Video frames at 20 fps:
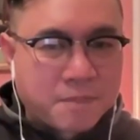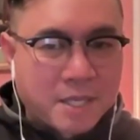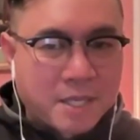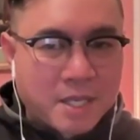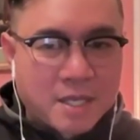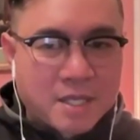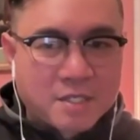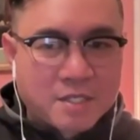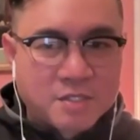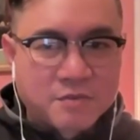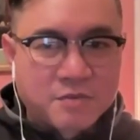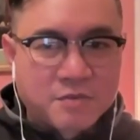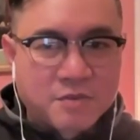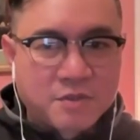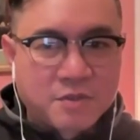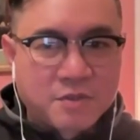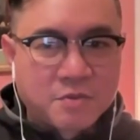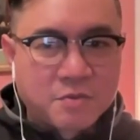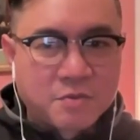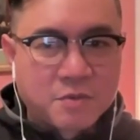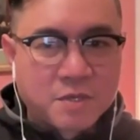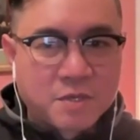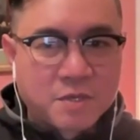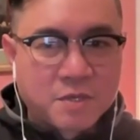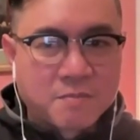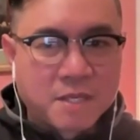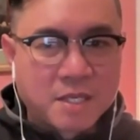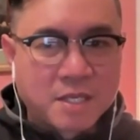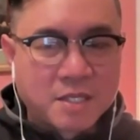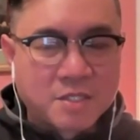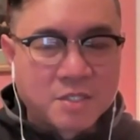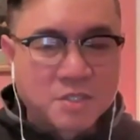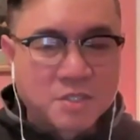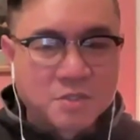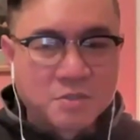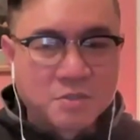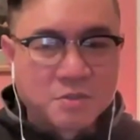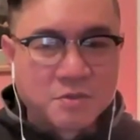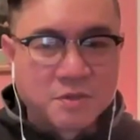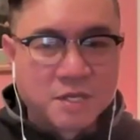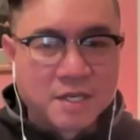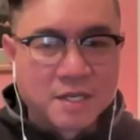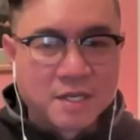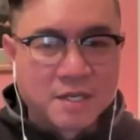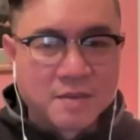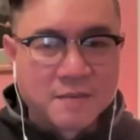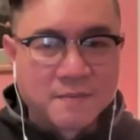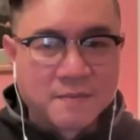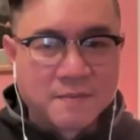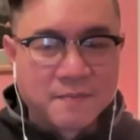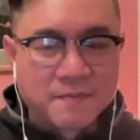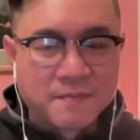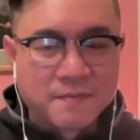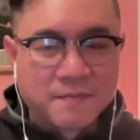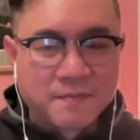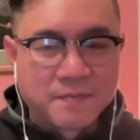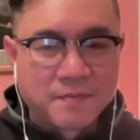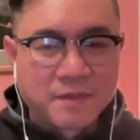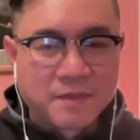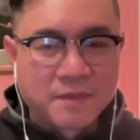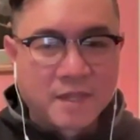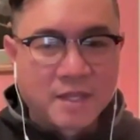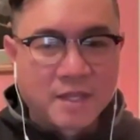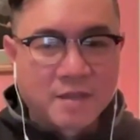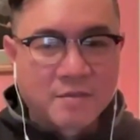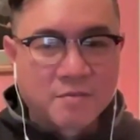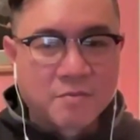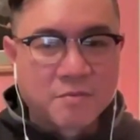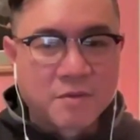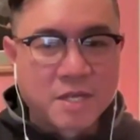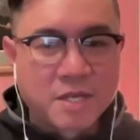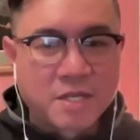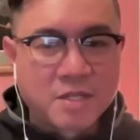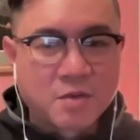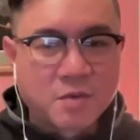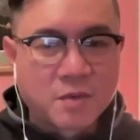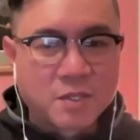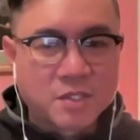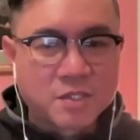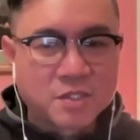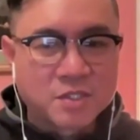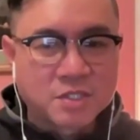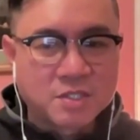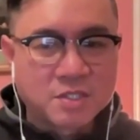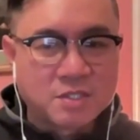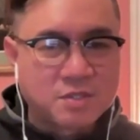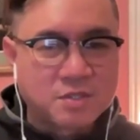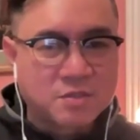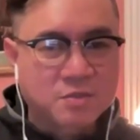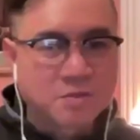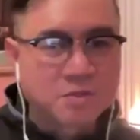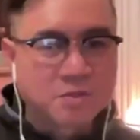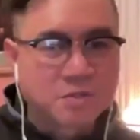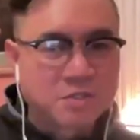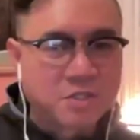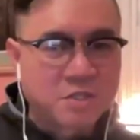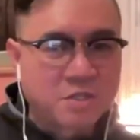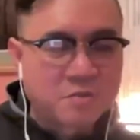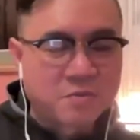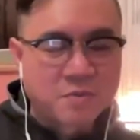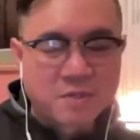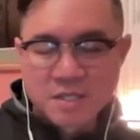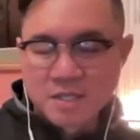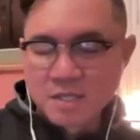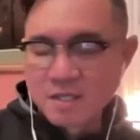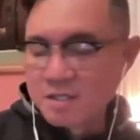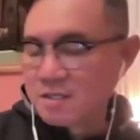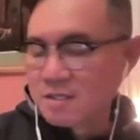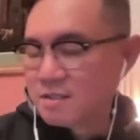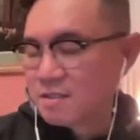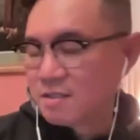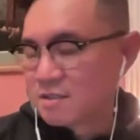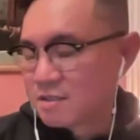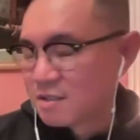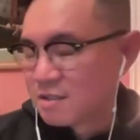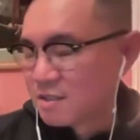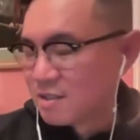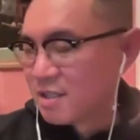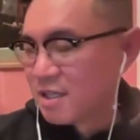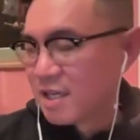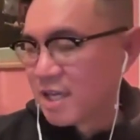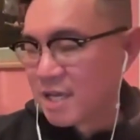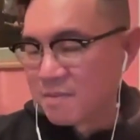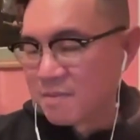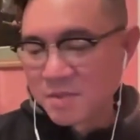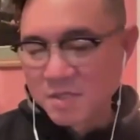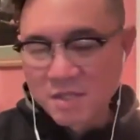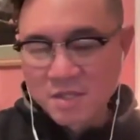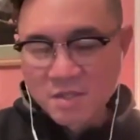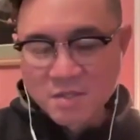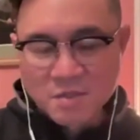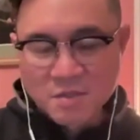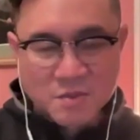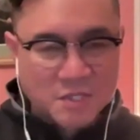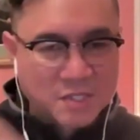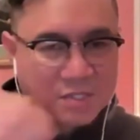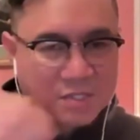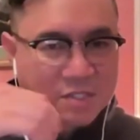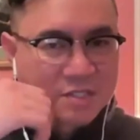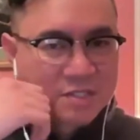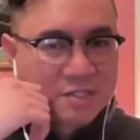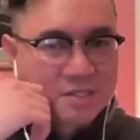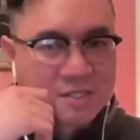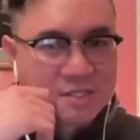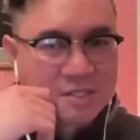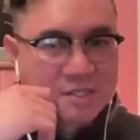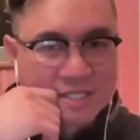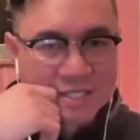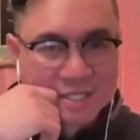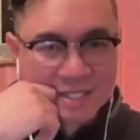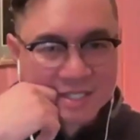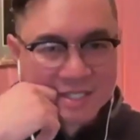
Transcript: Paige, if you want me to um, read questions or do you want to MC the questions?